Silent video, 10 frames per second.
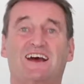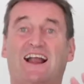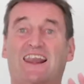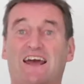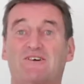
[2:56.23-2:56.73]

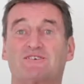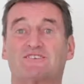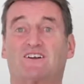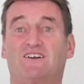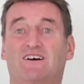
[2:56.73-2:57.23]
allowing
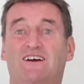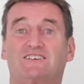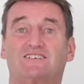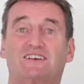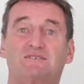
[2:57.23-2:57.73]
the
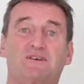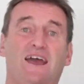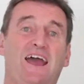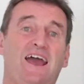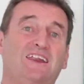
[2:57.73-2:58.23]
client to keep
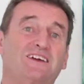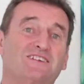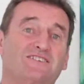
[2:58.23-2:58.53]
adding